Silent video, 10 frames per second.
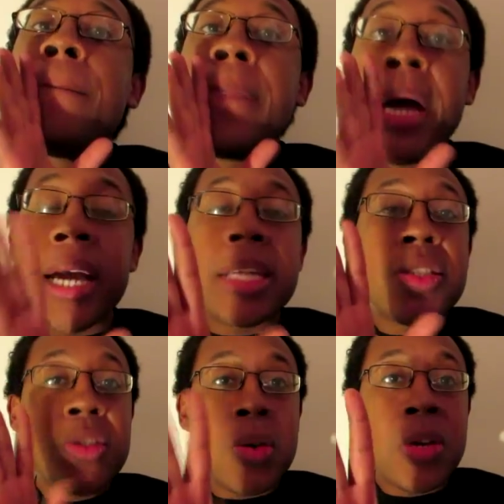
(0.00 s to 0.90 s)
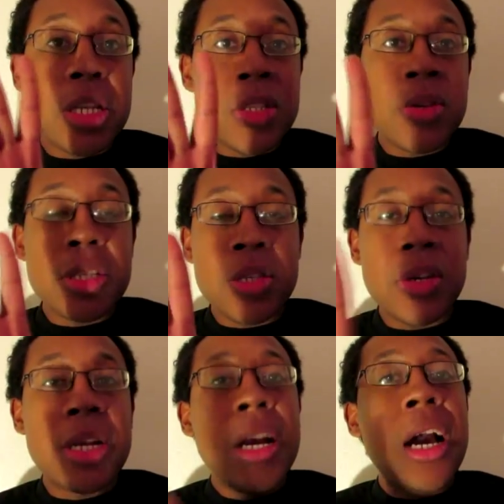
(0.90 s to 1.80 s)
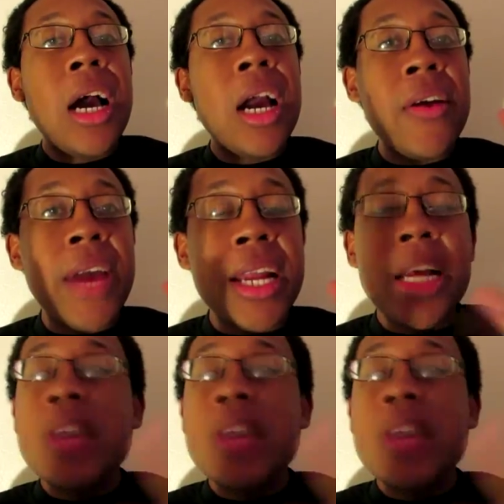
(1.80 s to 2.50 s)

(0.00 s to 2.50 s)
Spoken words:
But so good. All right,